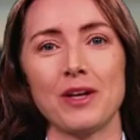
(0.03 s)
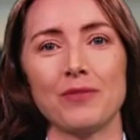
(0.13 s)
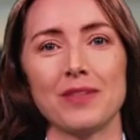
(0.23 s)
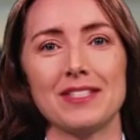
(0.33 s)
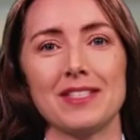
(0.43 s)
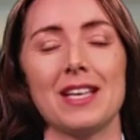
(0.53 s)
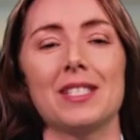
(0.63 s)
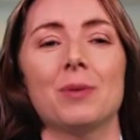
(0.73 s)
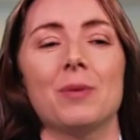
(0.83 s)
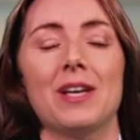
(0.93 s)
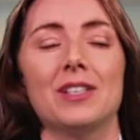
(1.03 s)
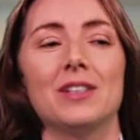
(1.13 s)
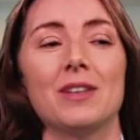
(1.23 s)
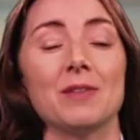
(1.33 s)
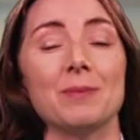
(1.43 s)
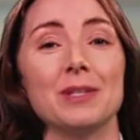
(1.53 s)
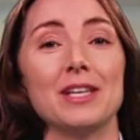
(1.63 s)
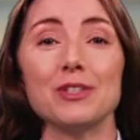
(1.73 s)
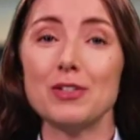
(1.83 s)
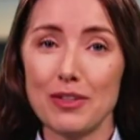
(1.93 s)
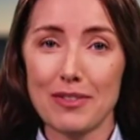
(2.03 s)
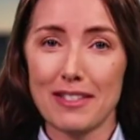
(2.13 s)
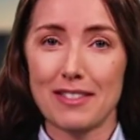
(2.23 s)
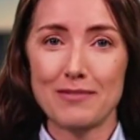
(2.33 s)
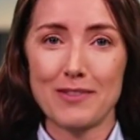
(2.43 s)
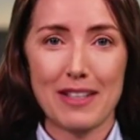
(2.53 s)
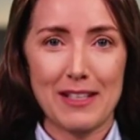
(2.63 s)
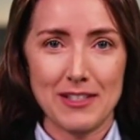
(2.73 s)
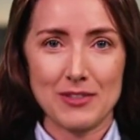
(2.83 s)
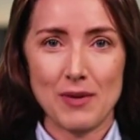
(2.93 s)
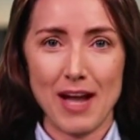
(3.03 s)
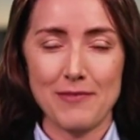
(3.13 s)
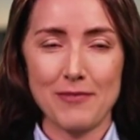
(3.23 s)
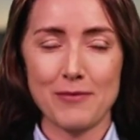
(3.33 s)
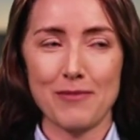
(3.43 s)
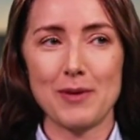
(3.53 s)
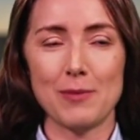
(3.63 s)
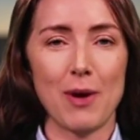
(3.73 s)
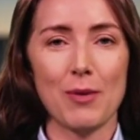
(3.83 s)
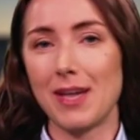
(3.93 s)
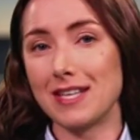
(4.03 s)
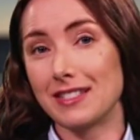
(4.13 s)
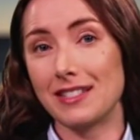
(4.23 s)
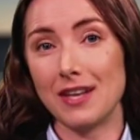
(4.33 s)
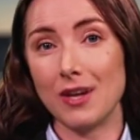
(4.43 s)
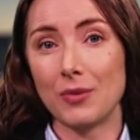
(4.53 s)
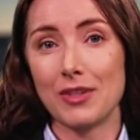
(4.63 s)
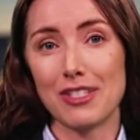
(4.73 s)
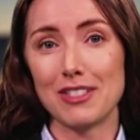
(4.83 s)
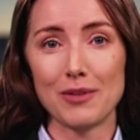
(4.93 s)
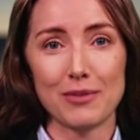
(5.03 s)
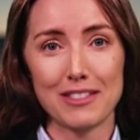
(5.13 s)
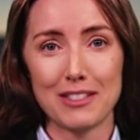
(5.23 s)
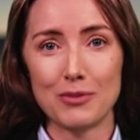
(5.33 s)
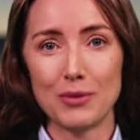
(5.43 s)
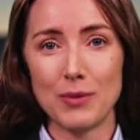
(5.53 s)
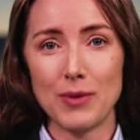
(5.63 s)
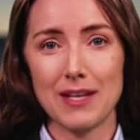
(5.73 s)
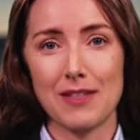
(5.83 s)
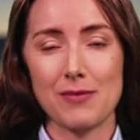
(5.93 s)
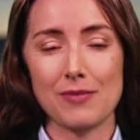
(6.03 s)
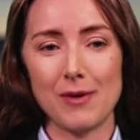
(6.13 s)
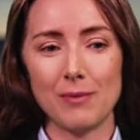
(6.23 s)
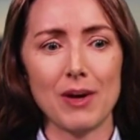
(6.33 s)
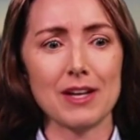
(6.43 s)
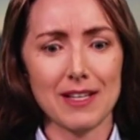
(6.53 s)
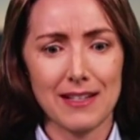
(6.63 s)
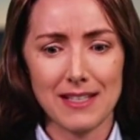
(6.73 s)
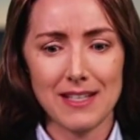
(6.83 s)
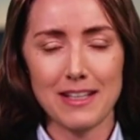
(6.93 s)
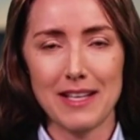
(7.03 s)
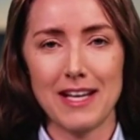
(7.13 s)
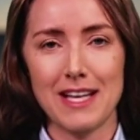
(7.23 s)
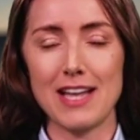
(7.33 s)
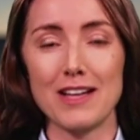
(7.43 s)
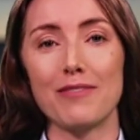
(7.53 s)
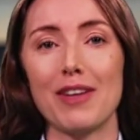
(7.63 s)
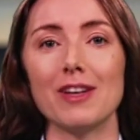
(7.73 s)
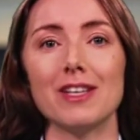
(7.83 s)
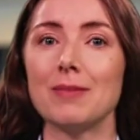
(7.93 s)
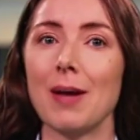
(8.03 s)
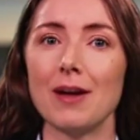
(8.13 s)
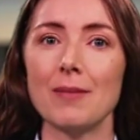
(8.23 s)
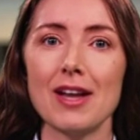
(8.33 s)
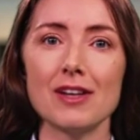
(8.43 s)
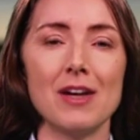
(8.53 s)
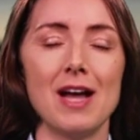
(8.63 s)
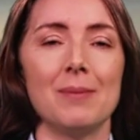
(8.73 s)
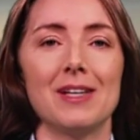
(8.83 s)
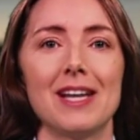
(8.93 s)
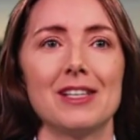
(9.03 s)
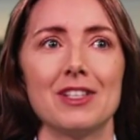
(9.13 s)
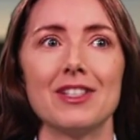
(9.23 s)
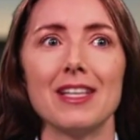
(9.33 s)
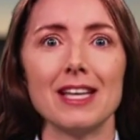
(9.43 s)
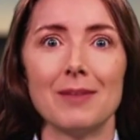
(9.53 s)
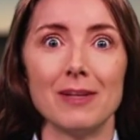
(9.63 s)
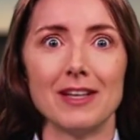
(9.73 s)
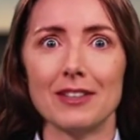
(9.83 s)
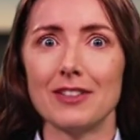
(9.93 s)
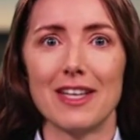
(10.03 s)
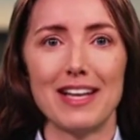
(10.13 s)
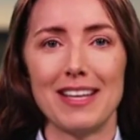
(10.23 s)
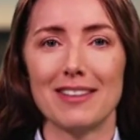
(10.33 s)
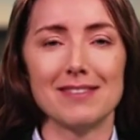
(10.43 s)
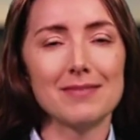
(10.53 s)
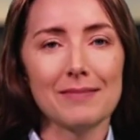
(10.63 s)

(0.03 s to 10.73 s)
Recent exploration of the potential uses of lignin derived from fruit pomace, which is the residual waste from fruit processing, in various biomedical applications has been undertaken.